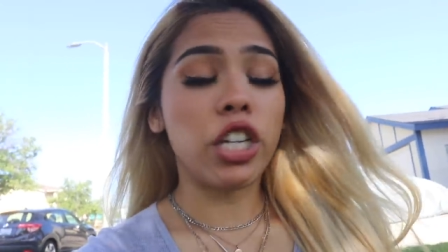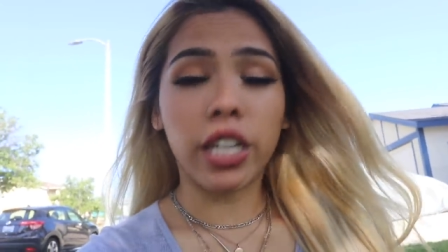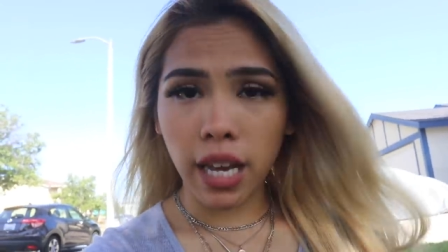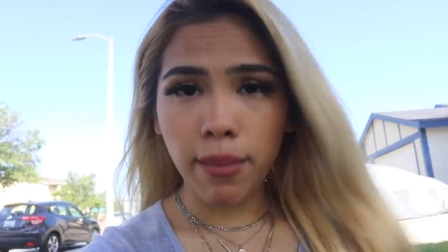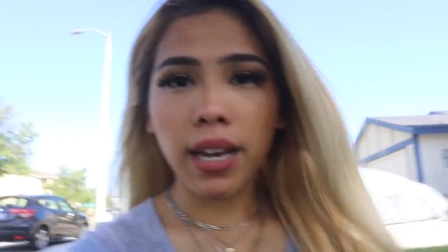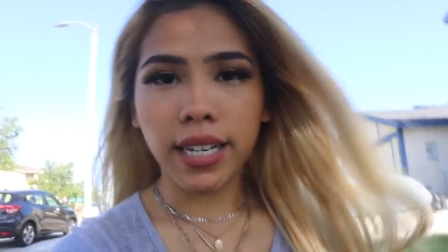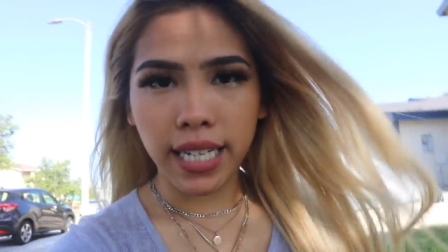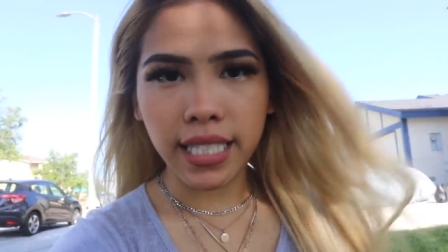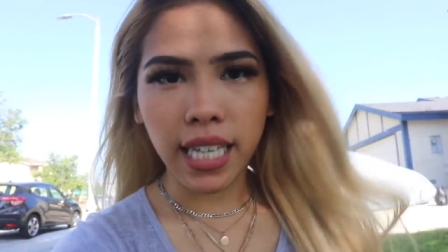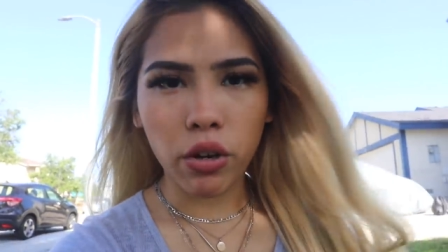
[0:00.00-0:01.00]
She gave me a
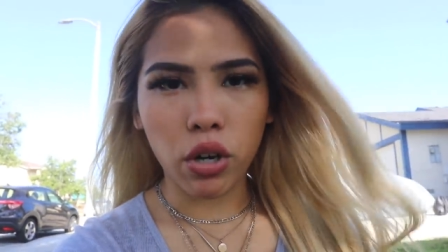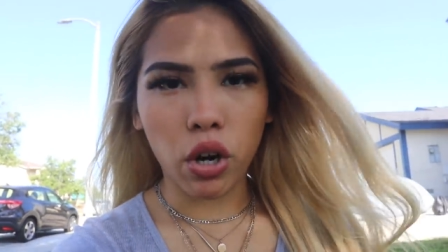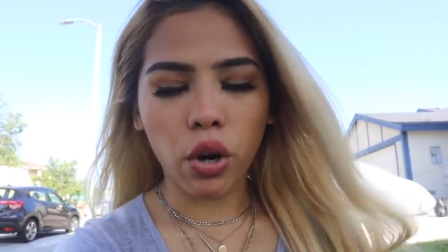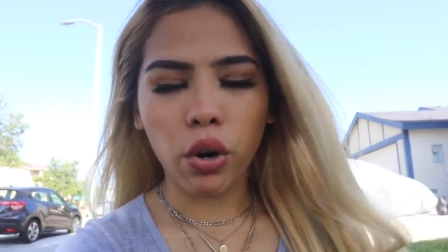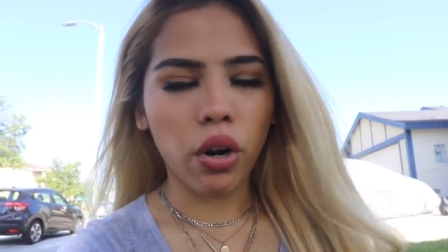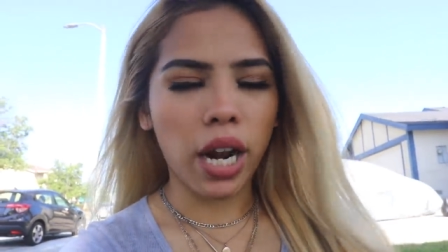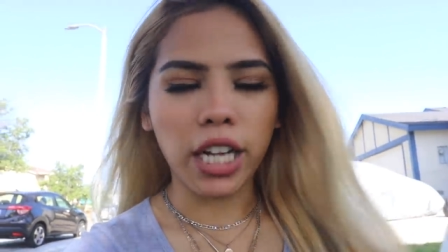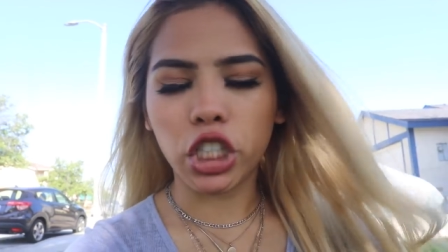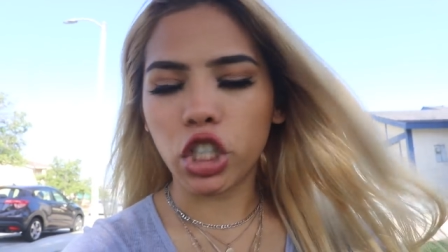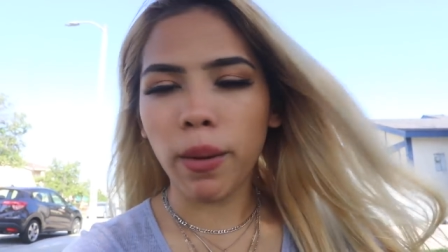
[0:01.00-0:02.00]
discount code or like she told